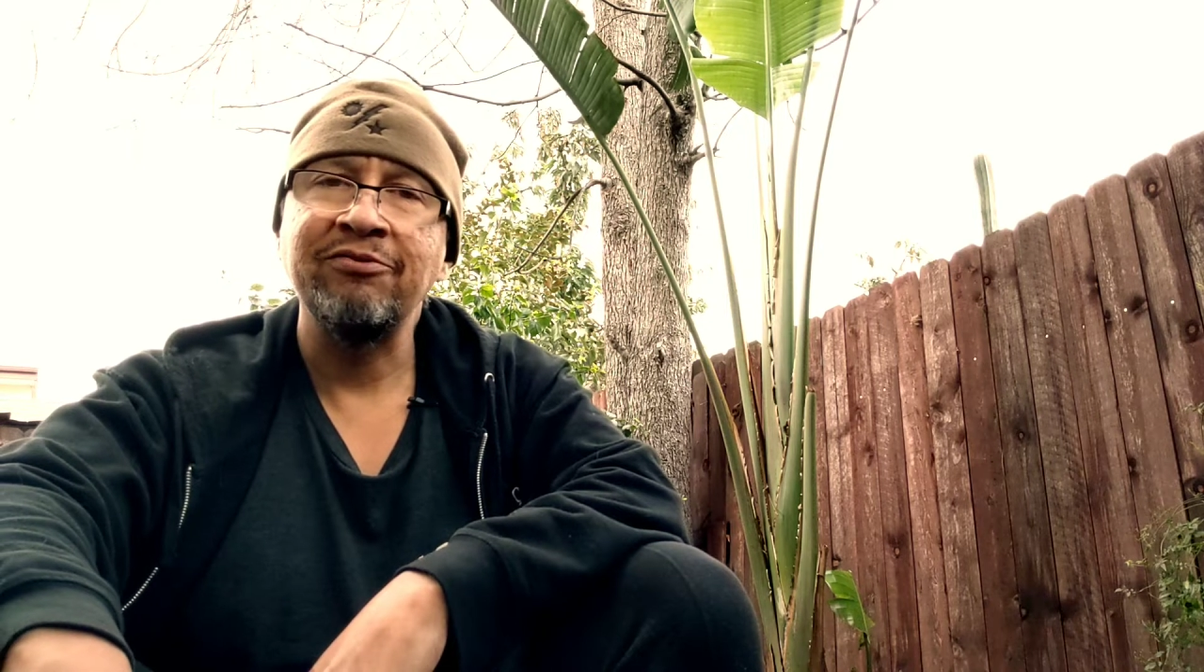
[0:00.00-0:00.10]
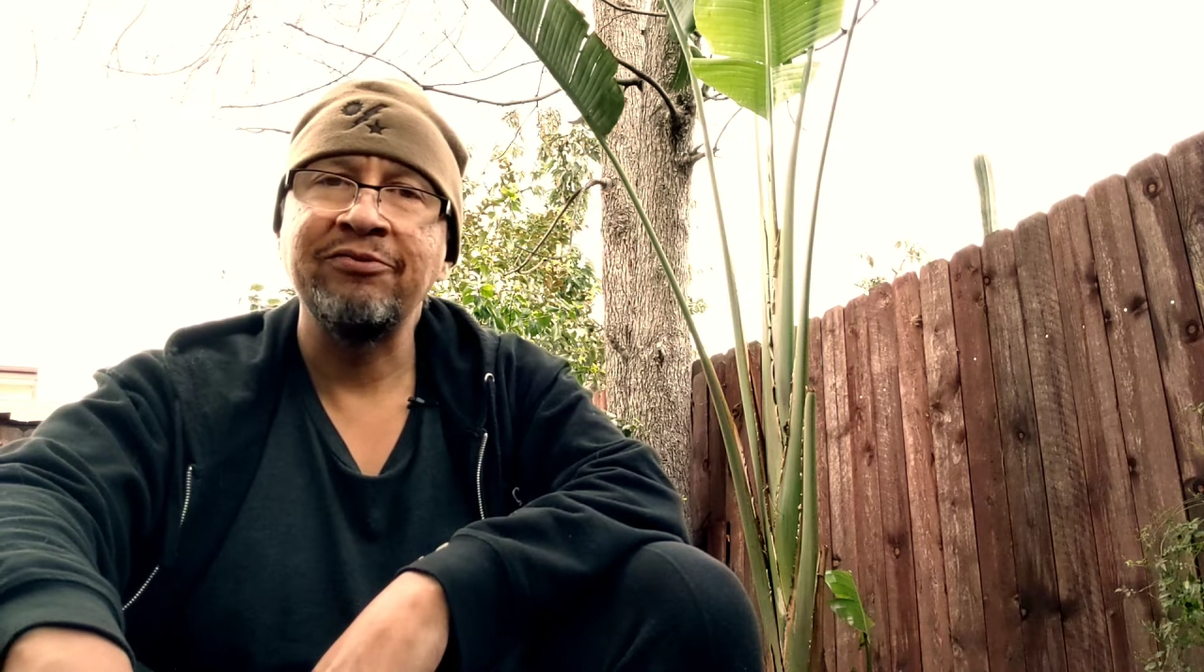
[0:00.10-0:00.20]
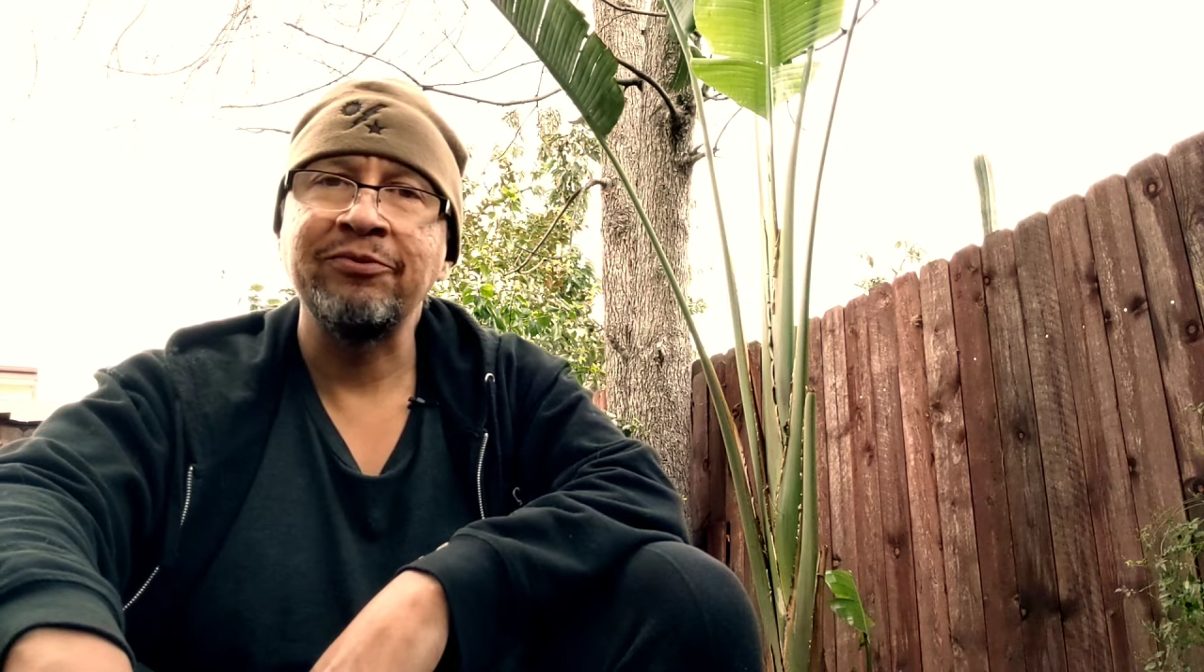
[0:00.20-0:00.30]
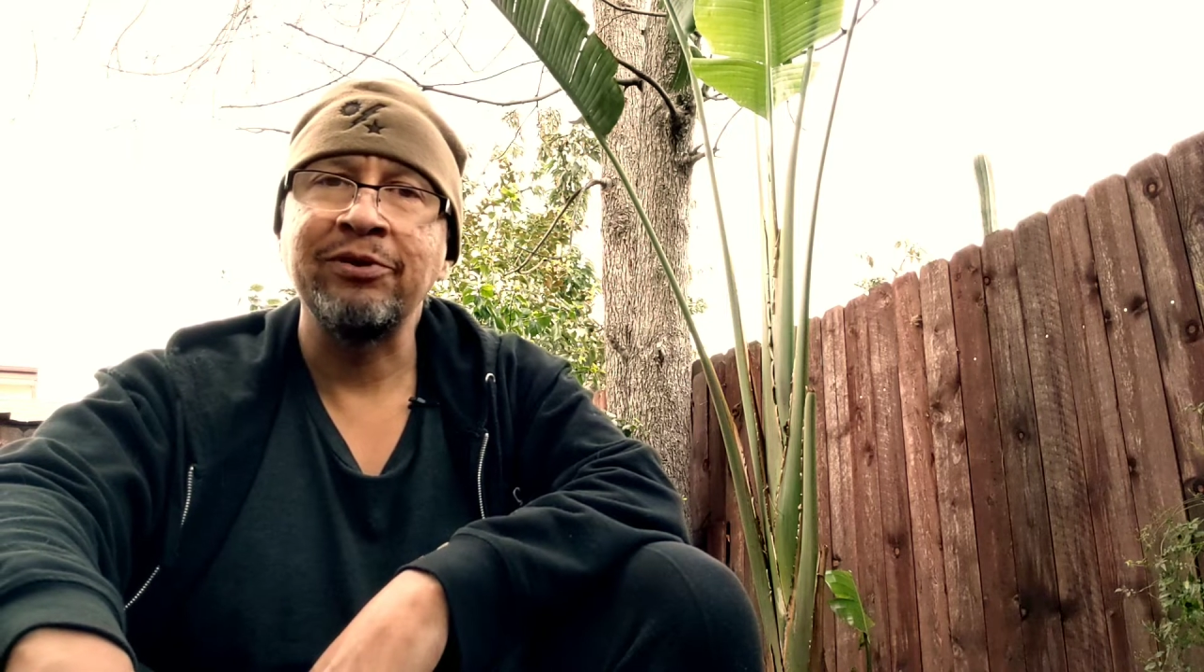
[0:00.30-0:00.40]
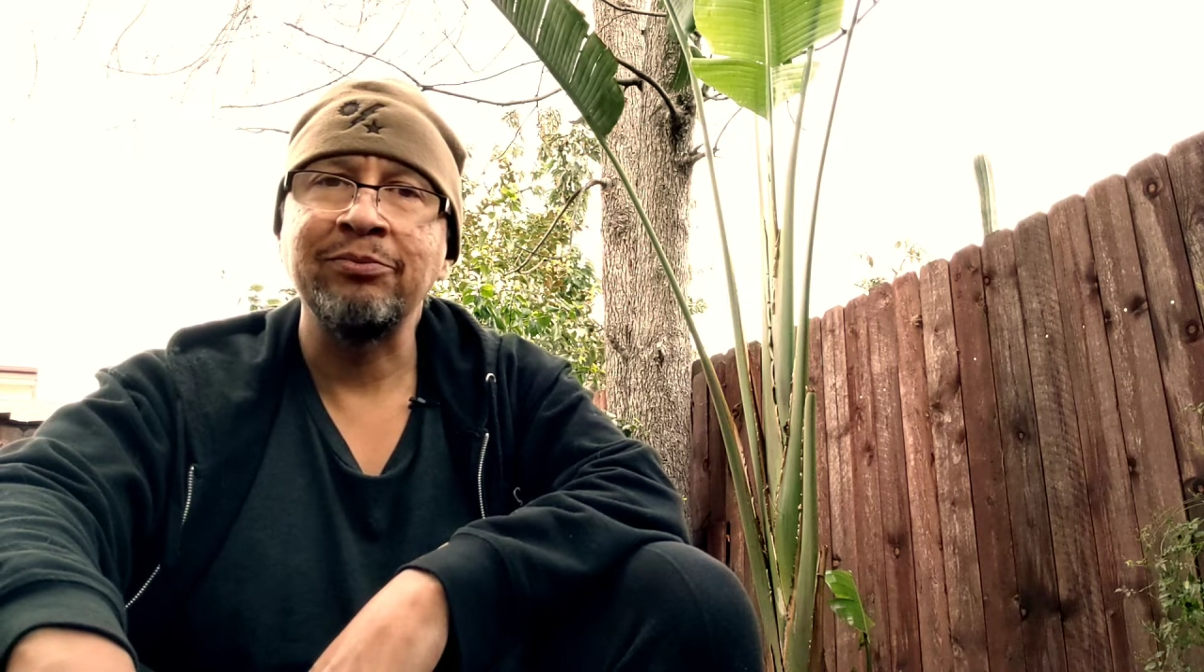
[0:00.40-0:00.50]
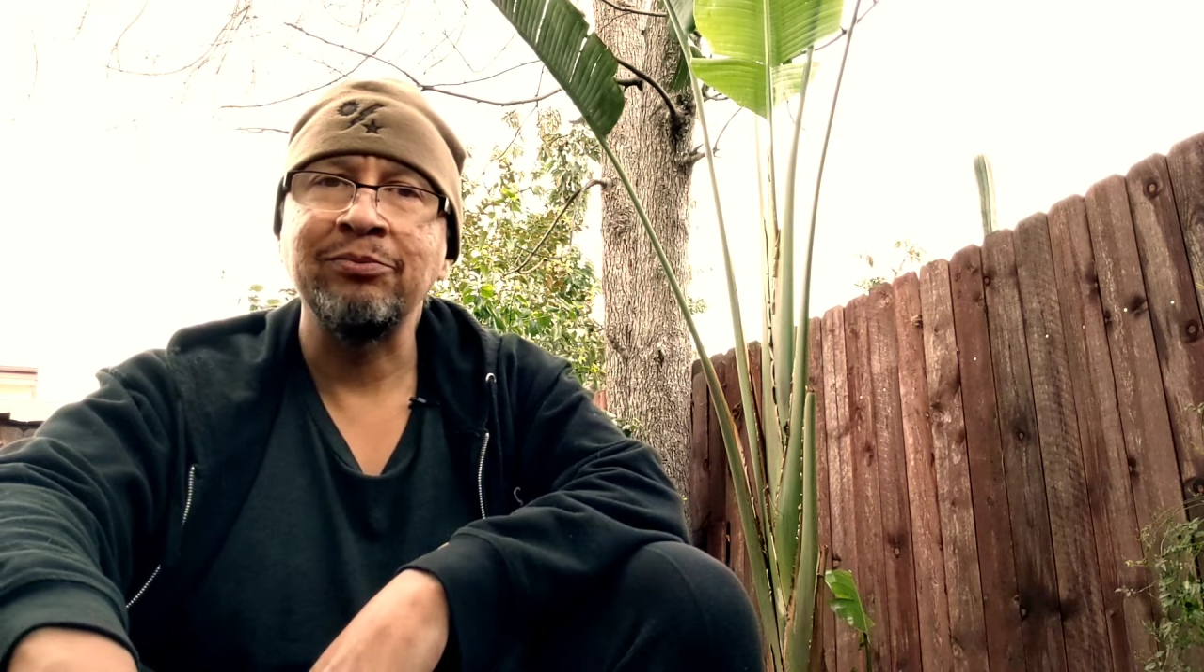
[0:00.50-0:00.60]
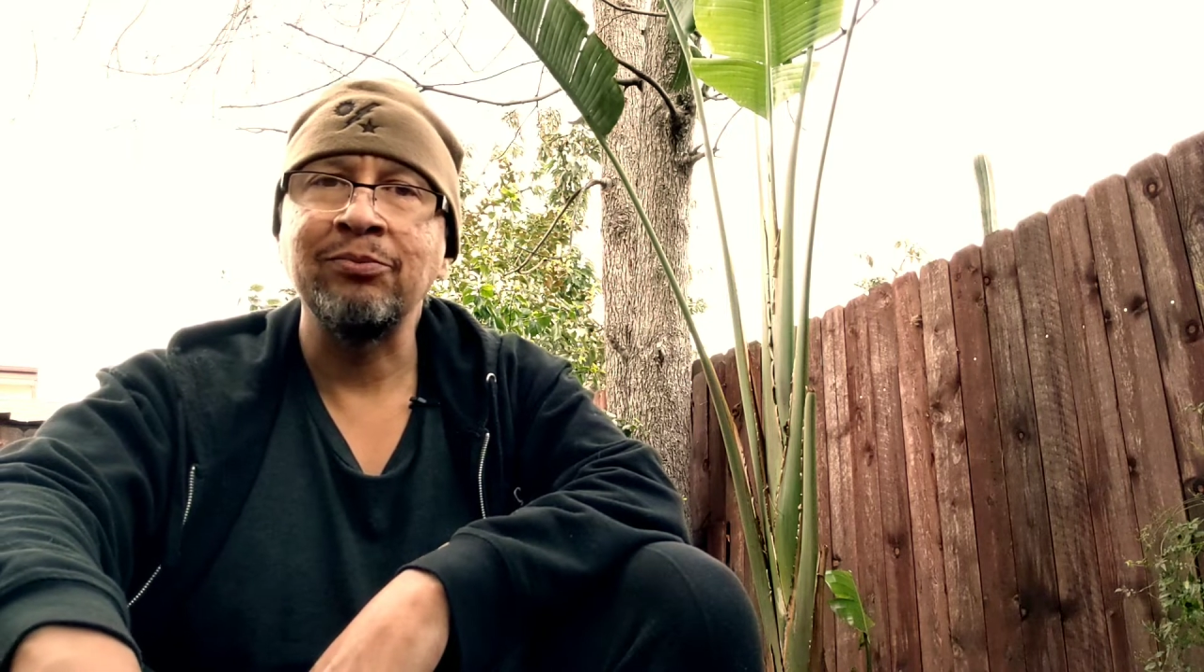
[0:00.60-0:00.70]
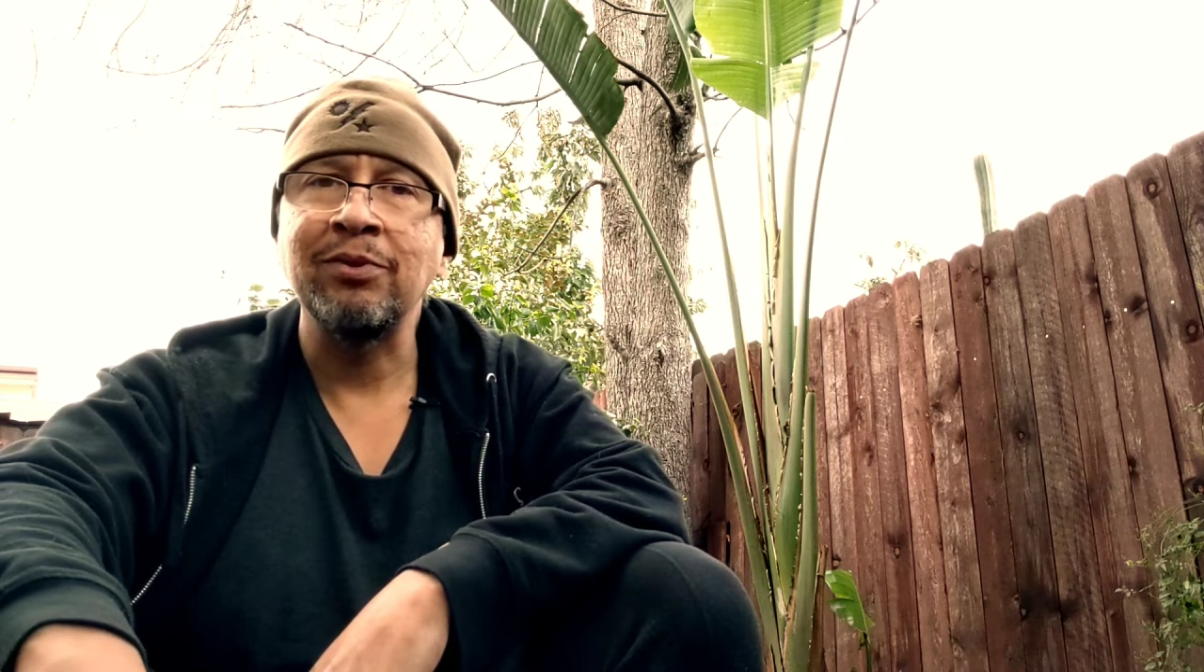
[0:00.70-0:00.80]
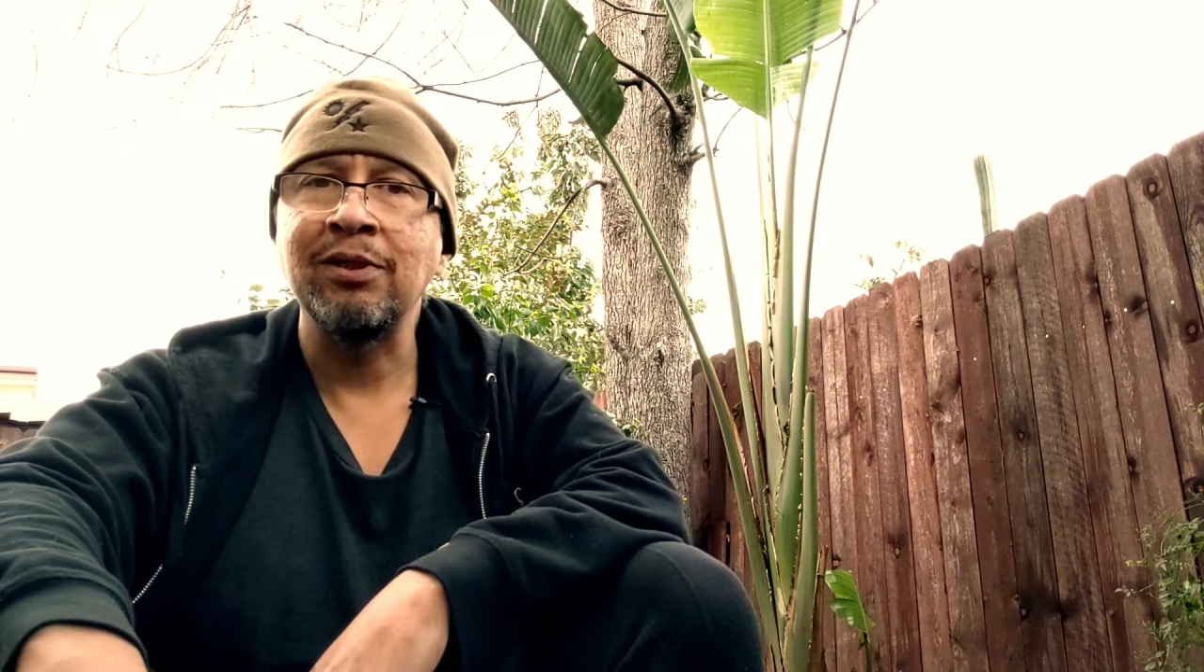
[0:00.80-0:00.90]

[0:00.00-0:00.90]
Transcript: from